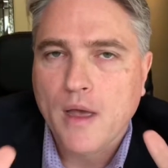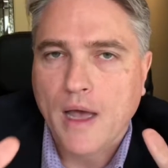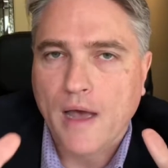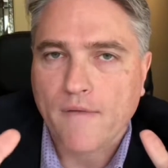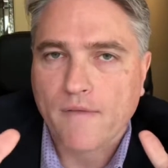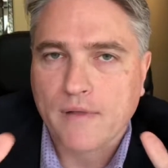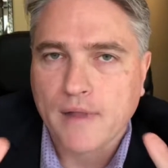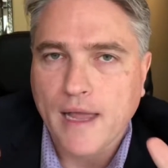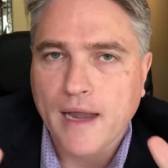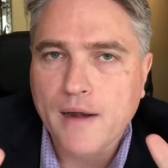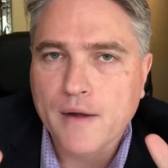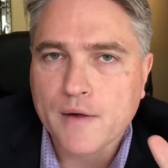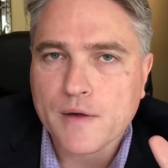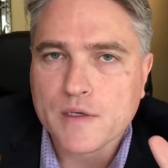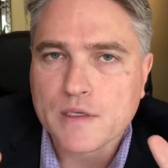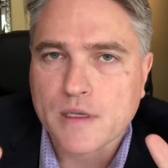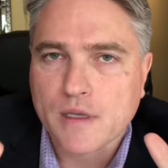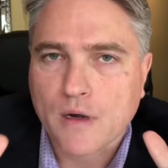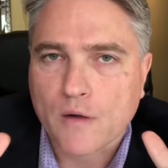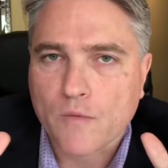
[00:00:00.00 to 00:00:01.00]
of
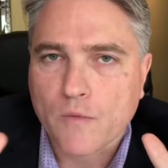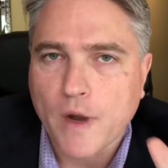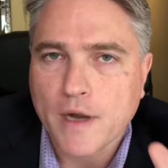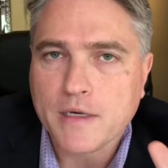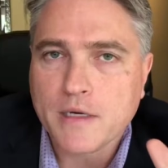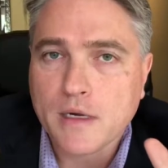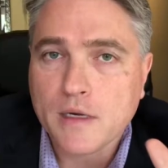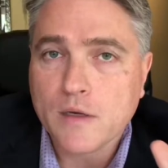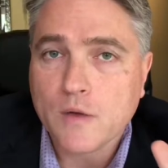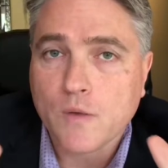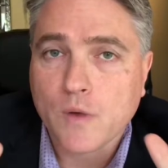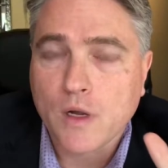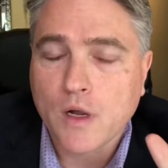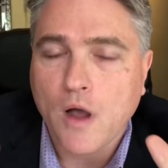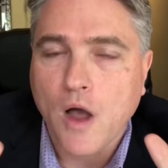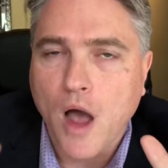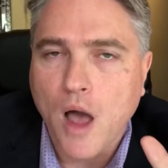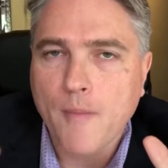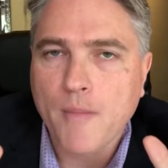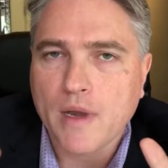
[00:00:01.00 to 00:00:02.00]
lenders that are rushing to
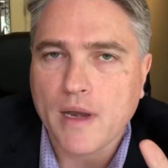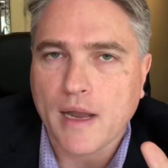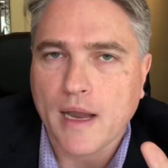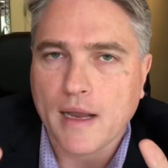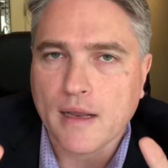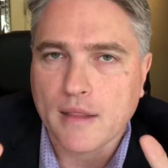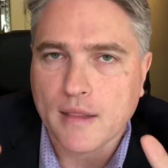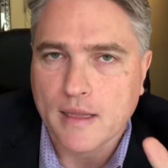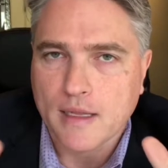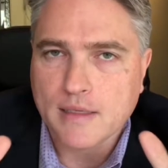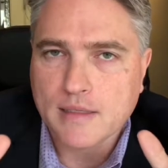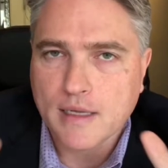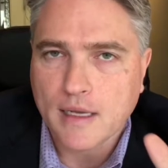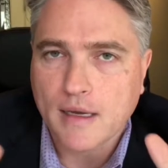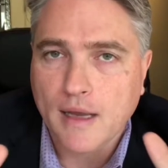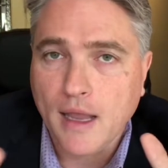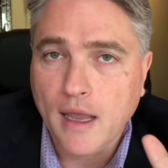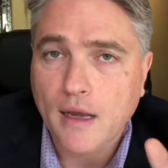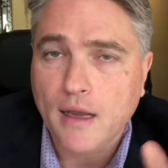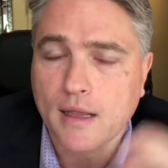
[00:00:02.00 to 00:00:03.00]
accommodate these
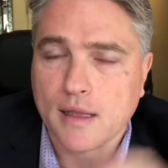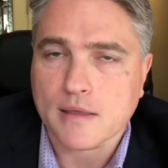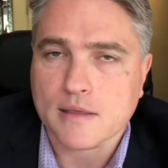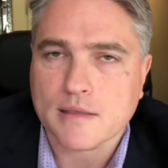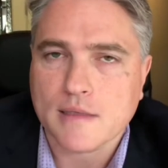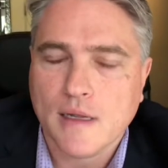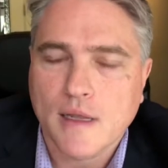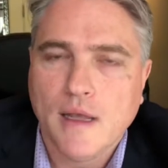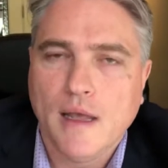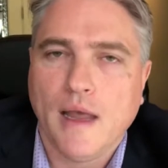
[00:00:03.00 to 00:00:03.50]
Canadians.